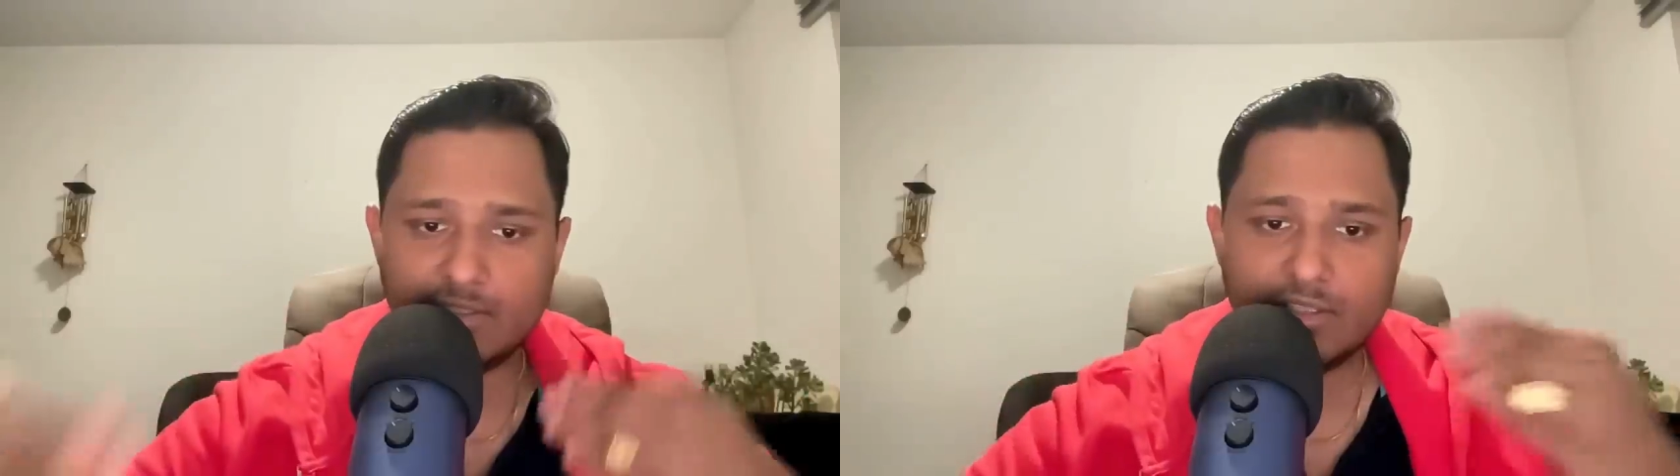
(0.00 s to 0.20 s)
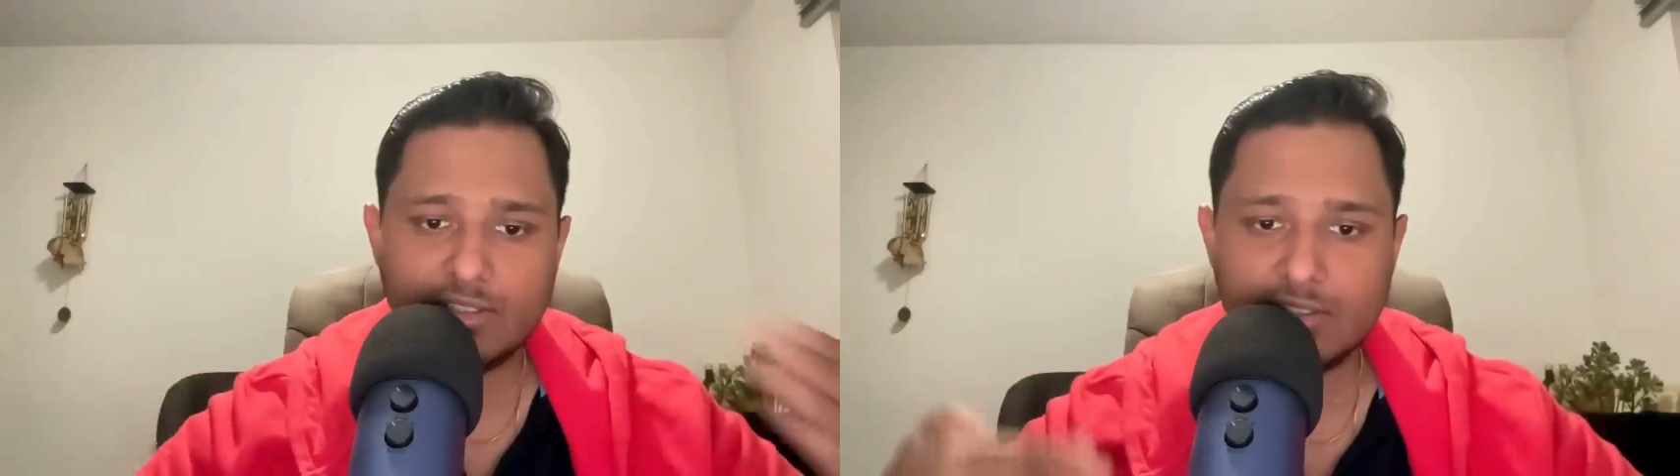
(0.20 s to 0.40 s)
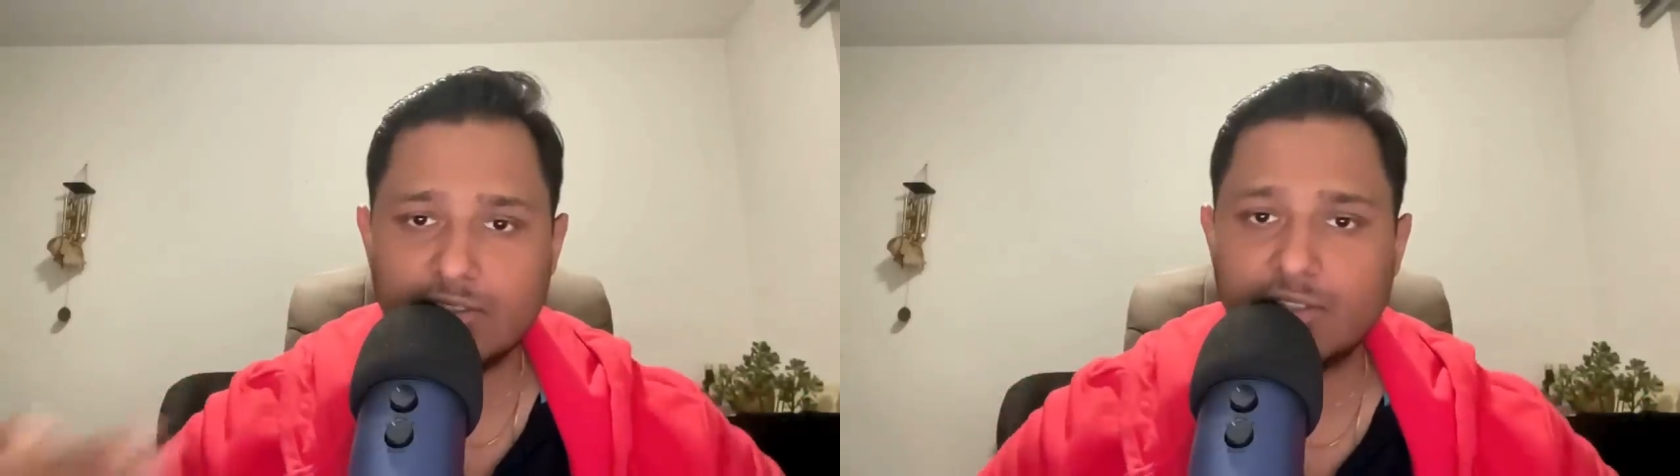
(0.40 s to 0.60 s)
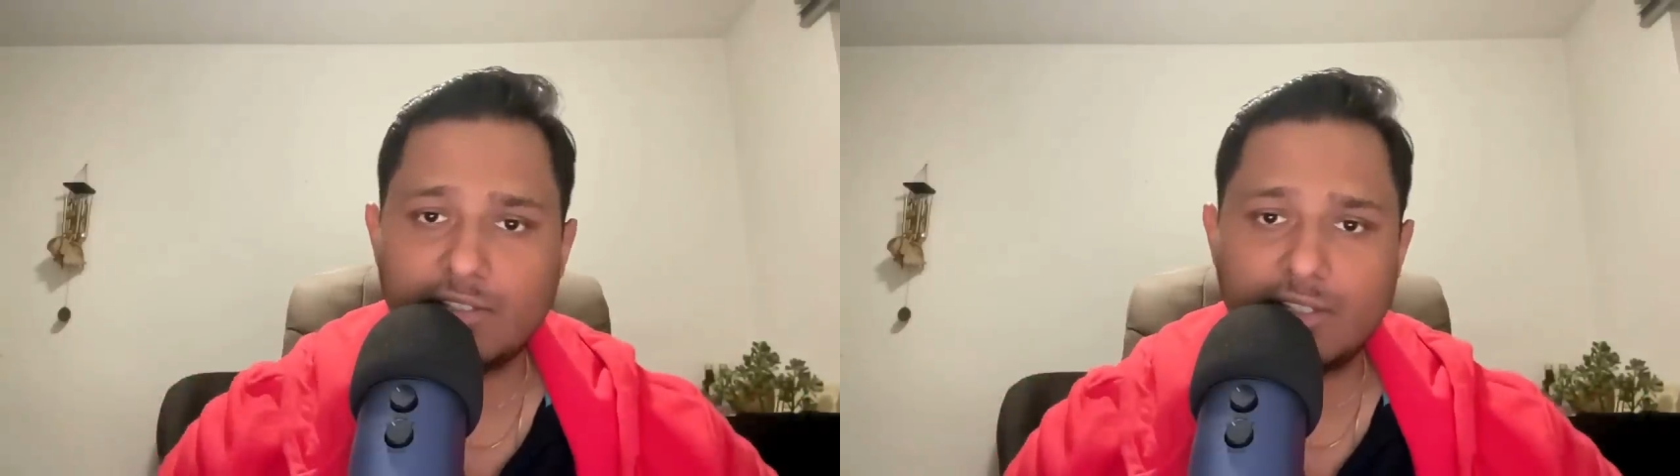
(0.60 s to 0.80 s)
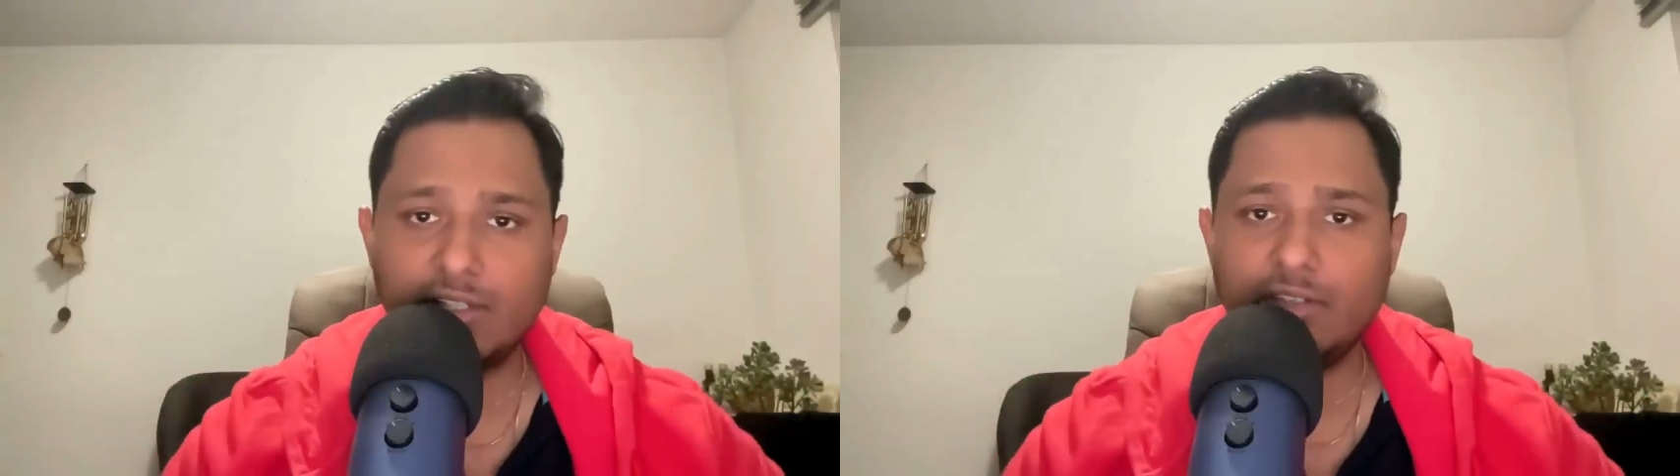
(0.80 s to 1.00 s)
conjunction
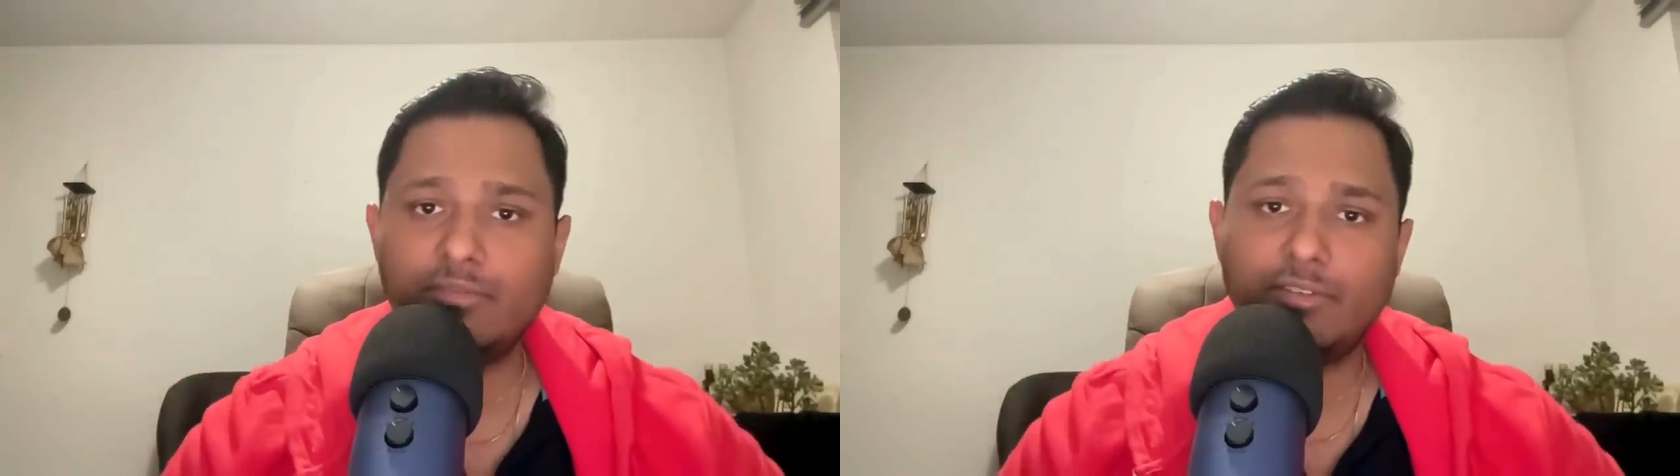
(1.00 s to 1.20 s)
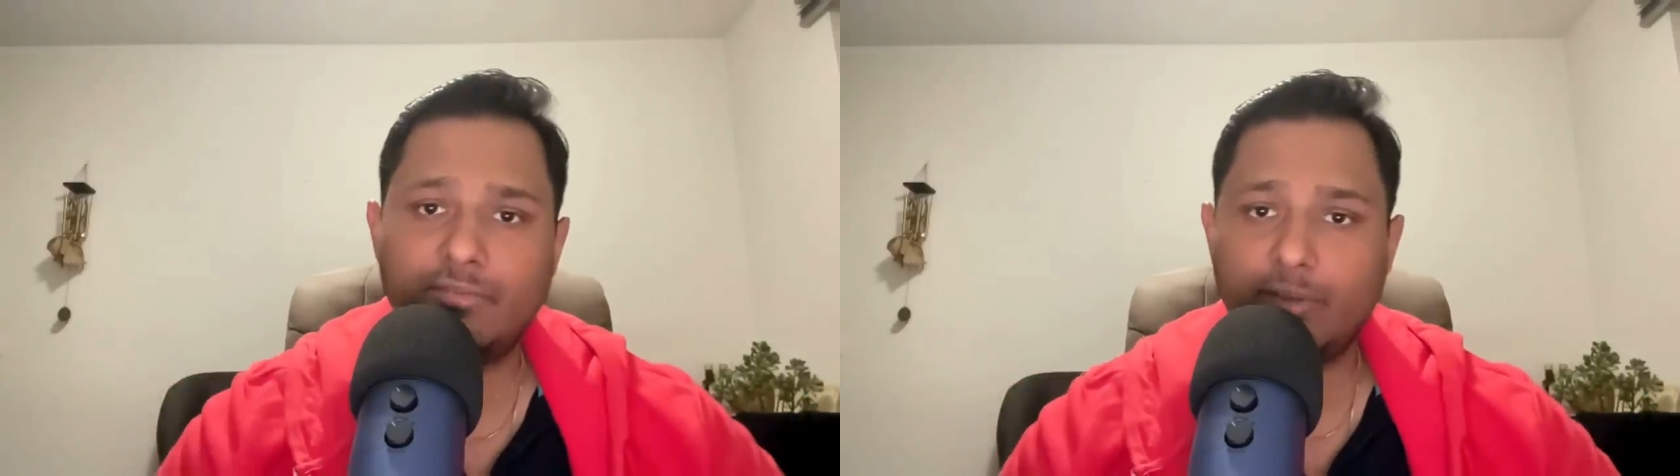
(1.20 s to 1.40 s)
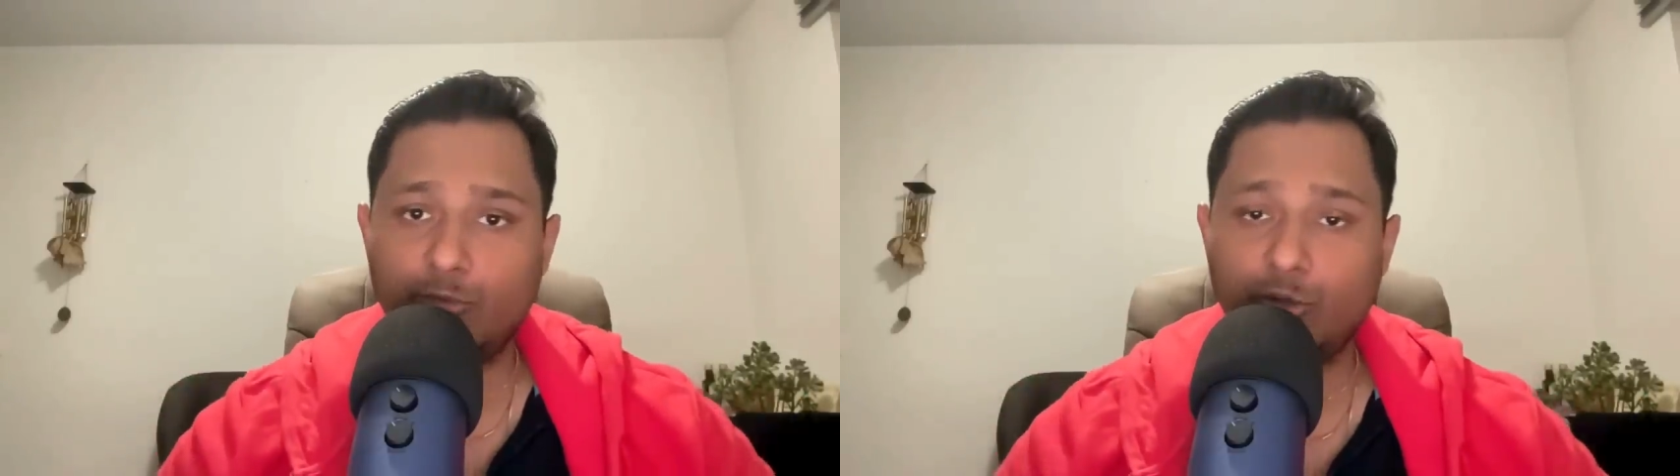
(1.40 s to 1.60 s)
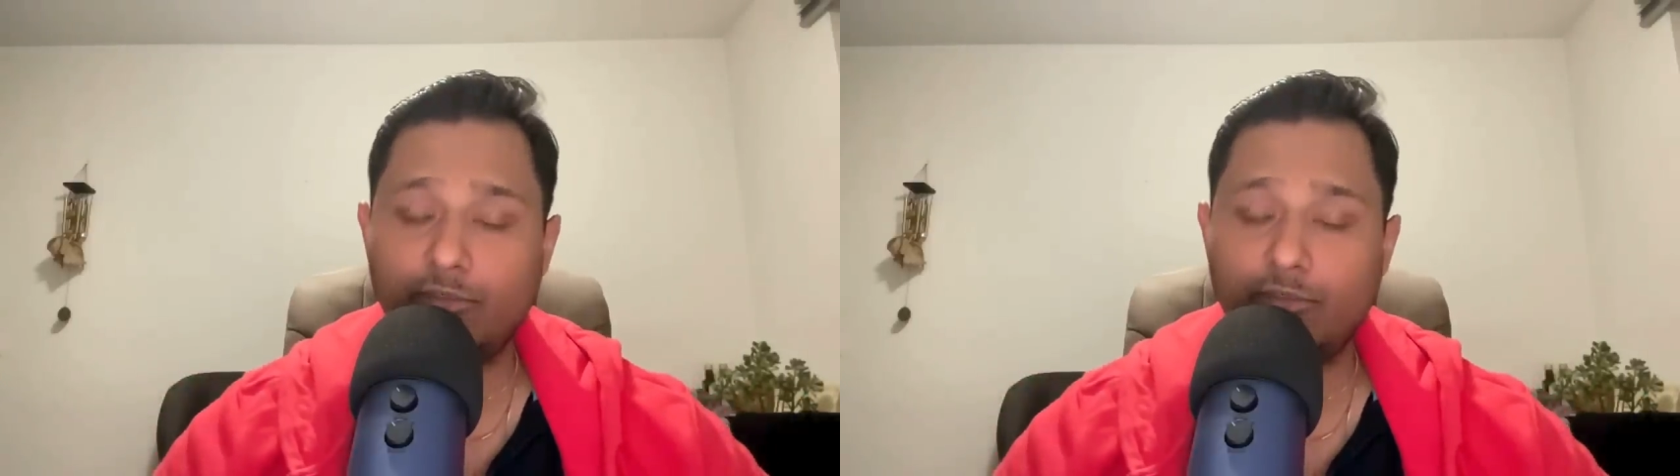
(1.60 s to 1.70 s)
till February